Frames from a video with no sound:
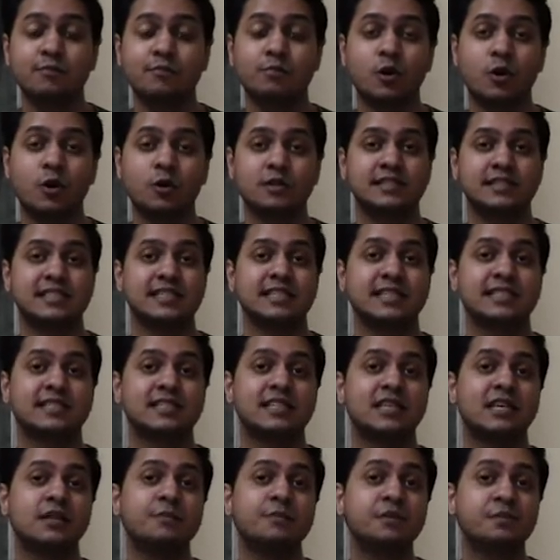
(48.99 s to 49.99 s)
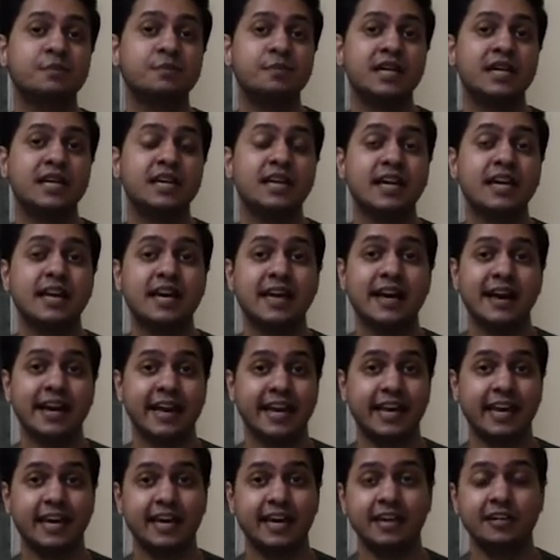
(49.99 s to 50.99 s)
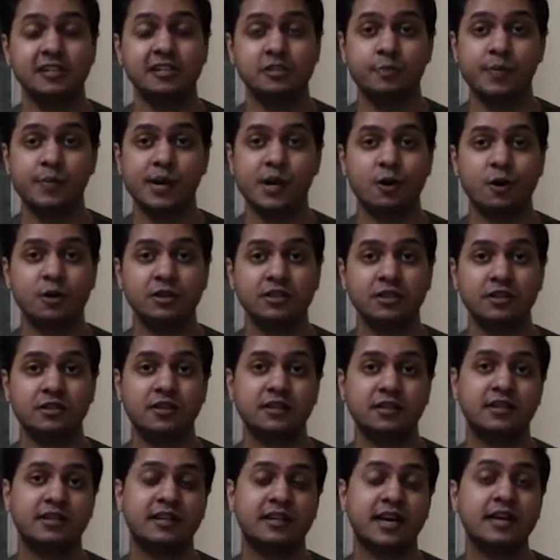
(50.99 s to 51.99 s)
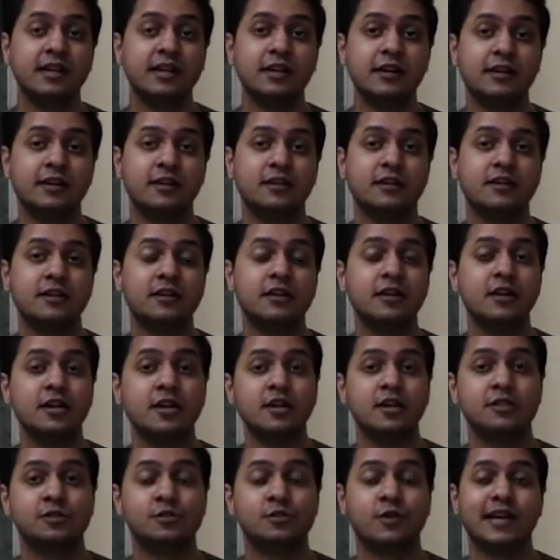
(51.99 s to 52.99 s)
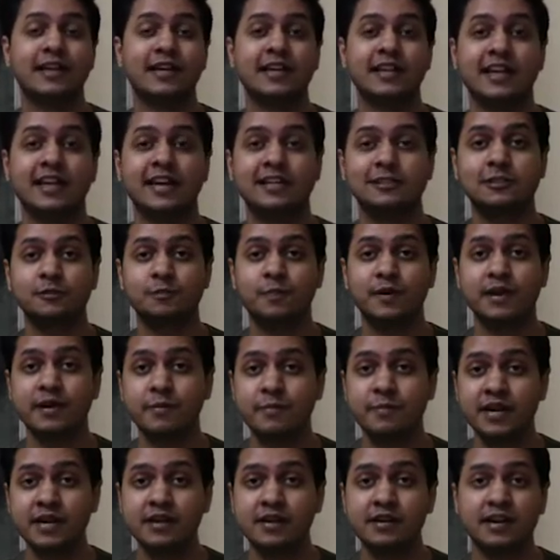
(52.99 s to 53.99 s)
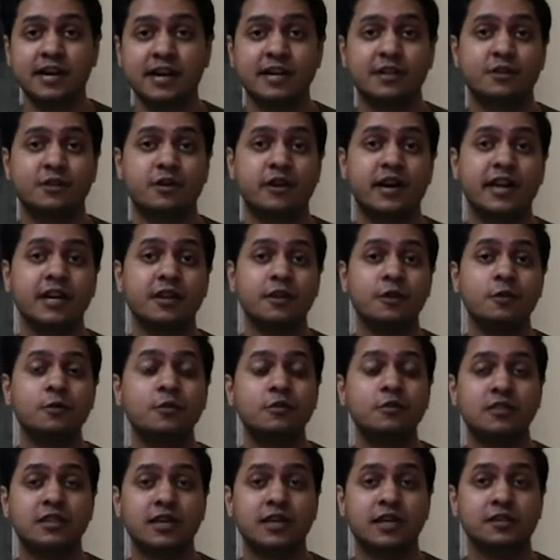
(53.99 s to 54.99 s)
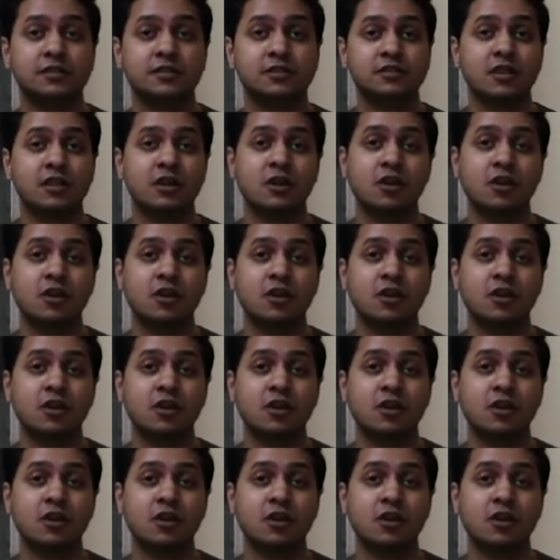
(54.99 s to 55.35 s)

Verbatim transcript: process keeps me engaged beyond the technical so I can experiment and try new things